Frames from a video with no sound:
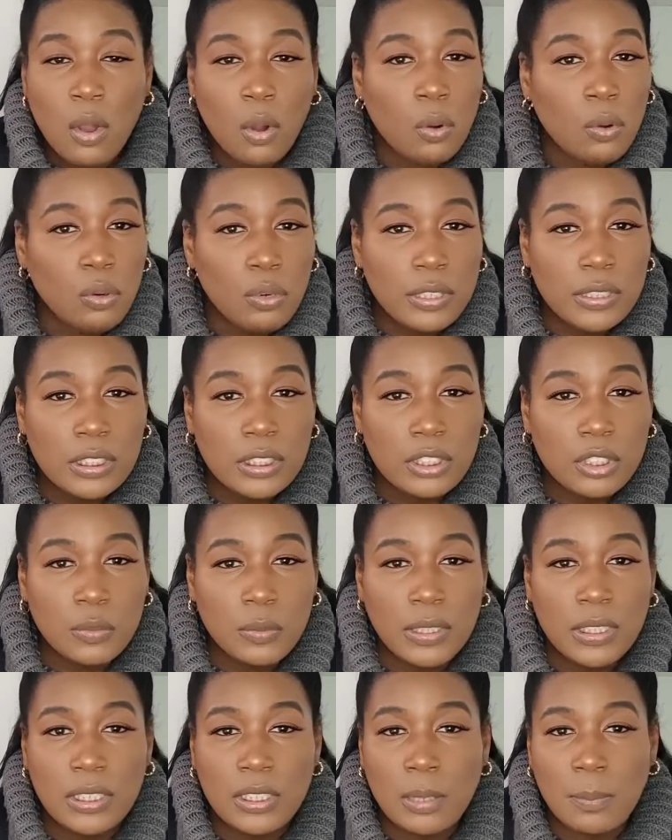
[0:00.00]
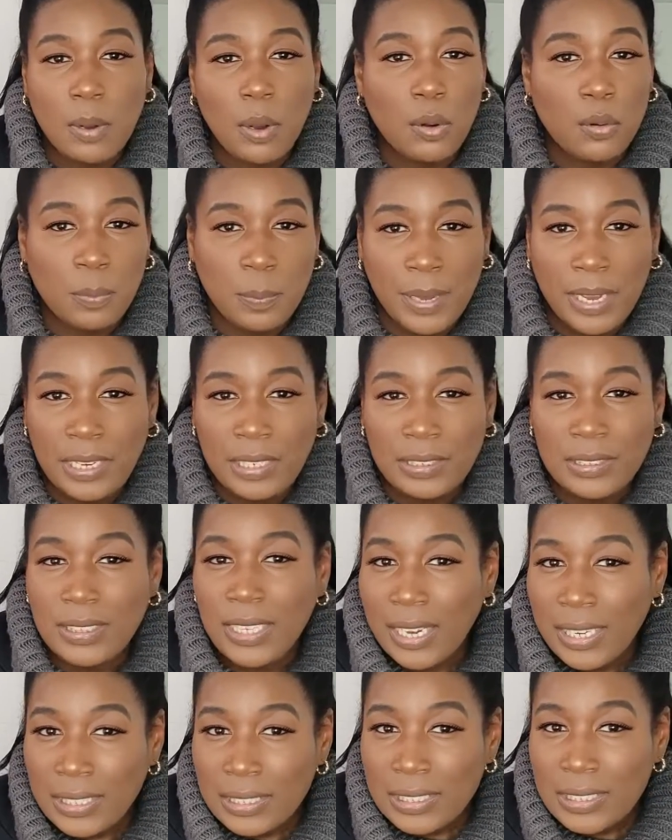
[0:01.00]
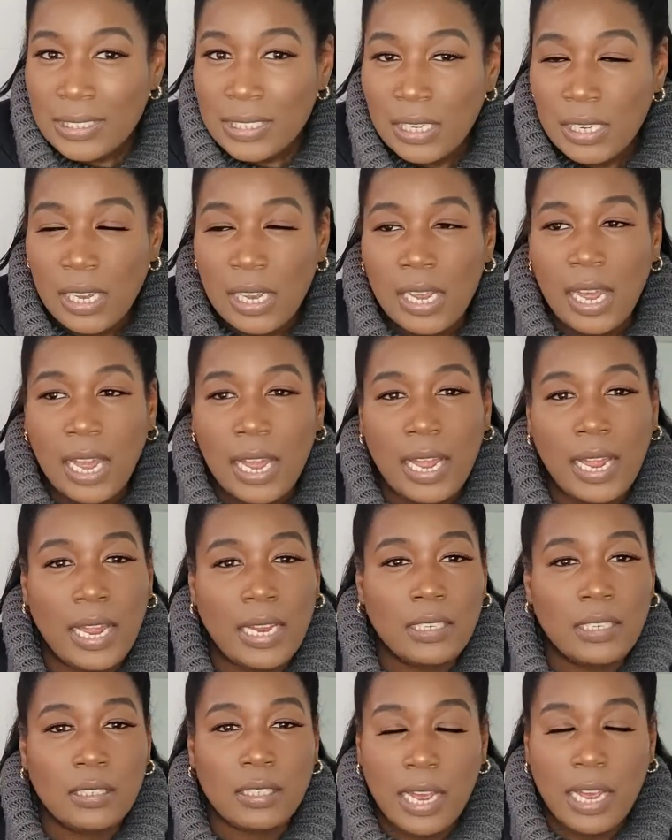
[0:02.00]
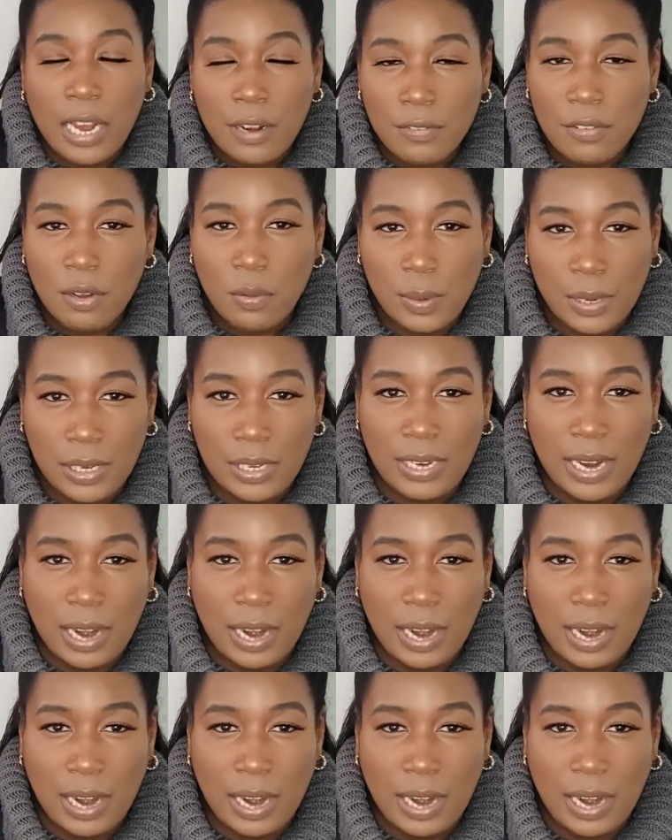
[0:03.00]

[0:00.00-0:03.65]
or just doing some opaque tights and kind of going in